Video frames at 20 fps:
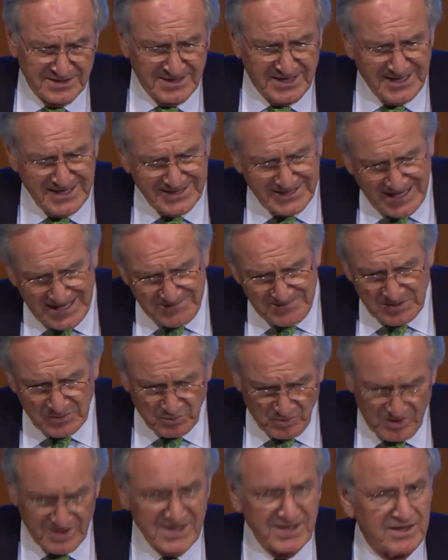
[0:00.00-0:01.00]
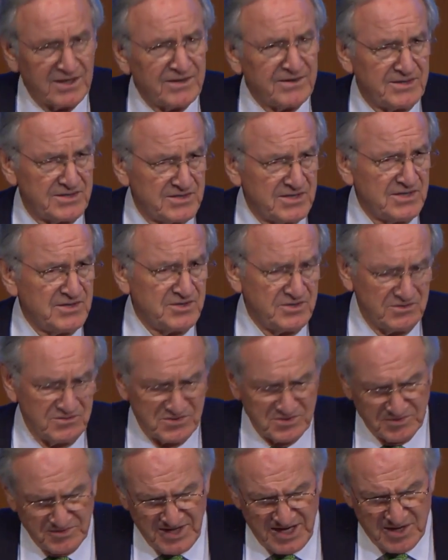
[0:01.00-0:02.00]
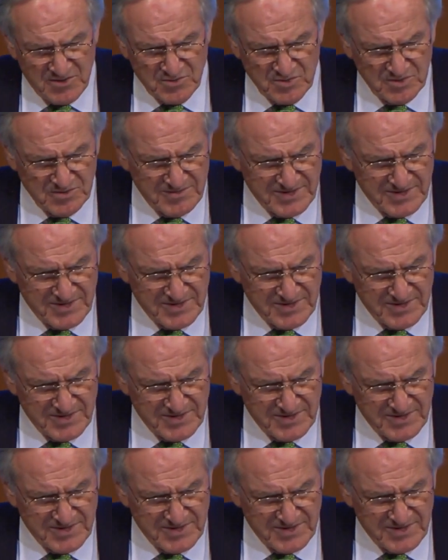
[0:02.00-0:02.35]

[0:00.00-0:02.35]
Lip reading: I'd been working on this issue, so now we're